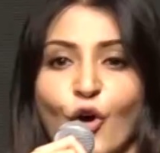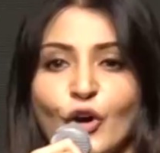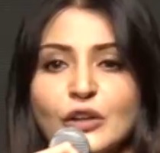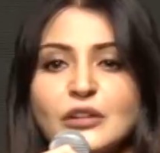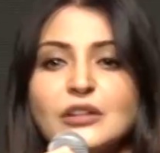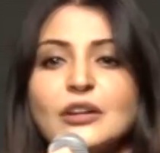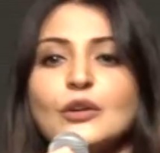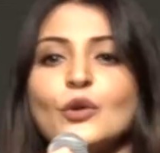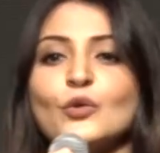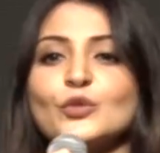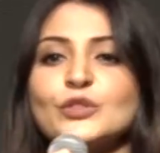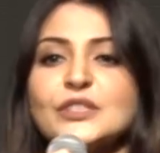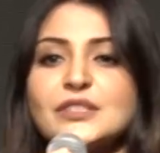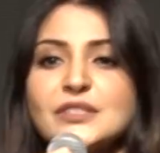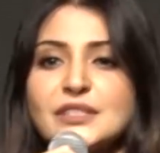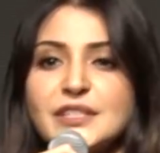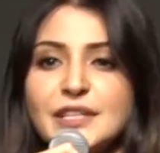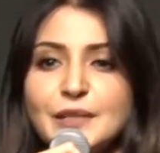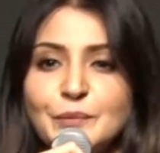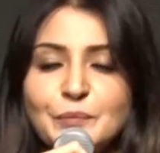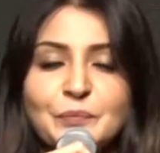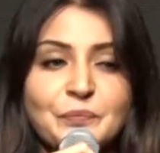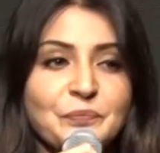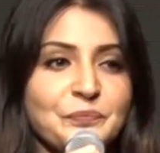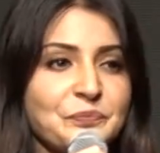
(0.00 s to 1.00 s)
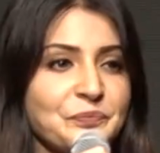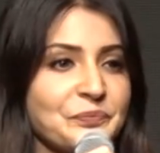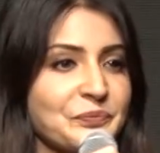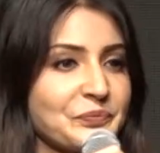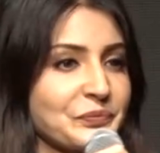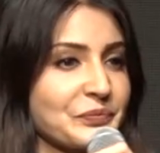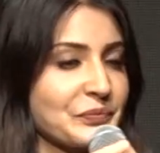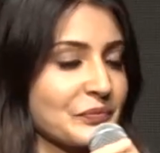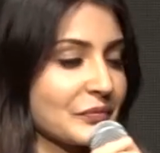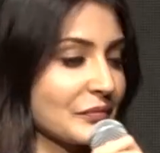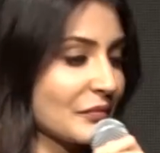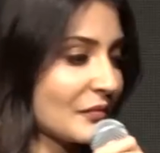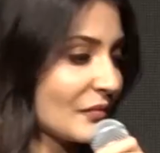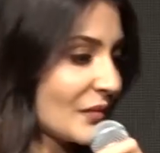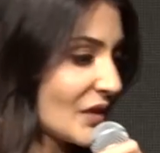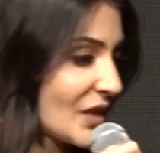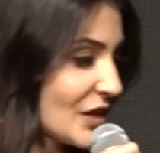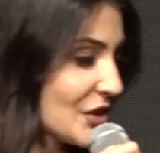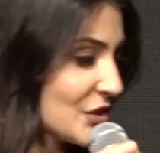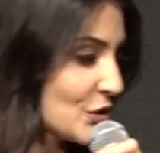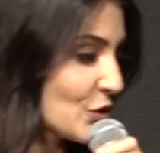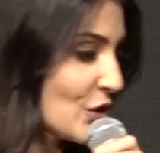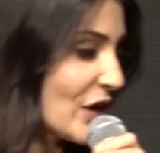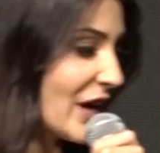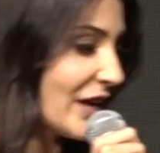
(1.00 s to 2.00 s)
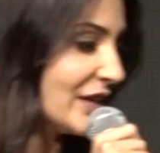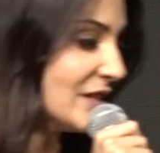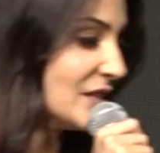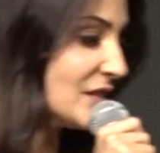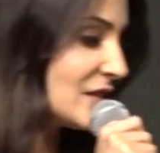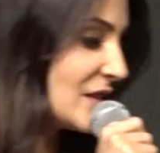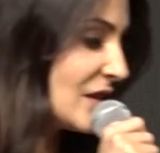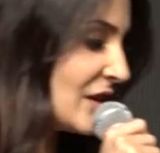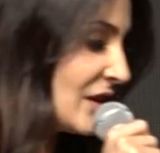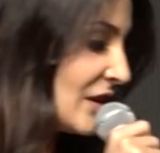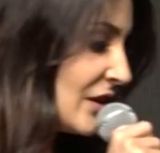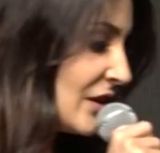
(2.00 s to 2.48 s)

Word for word: on her own steam. So guys,